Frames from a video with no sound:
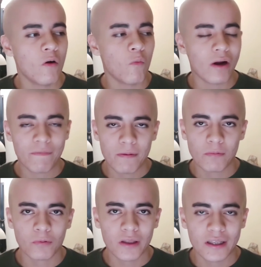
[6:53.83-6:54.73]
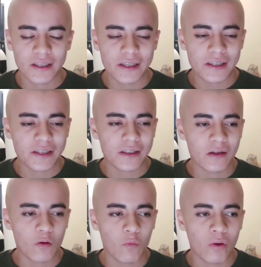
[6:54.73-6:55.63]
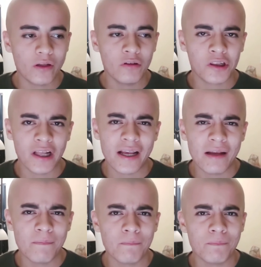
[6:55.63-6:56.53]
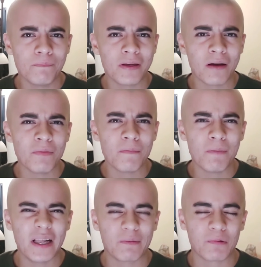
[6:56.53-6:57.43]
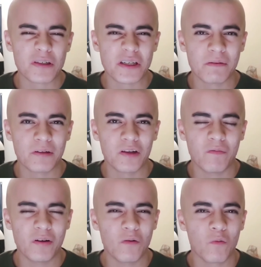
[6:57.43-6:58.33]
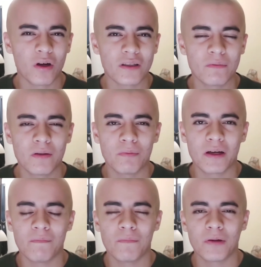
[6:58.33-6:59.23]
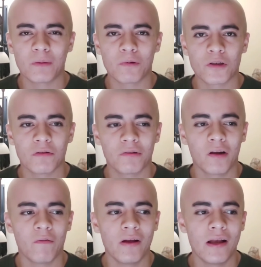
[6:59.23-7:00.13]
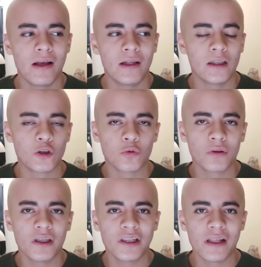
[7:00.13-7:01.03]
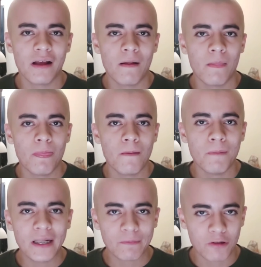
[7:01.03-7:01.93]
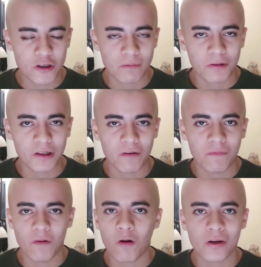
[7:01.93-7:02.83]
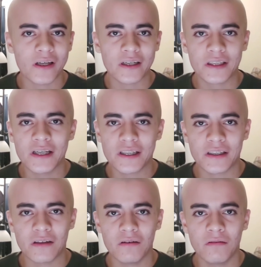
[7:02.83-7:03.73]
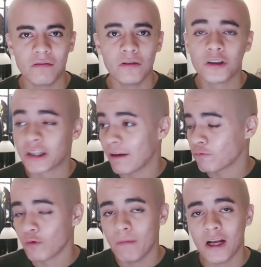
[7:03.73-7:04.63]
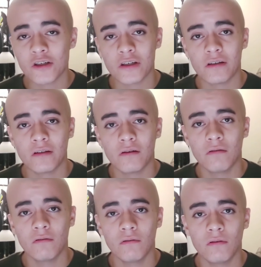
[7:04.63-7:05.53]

What I've come to realize is when you say become the best version of yourself, work to become the best version of yourself, the truth is the best version of yourself already exists. You just have to imagine it.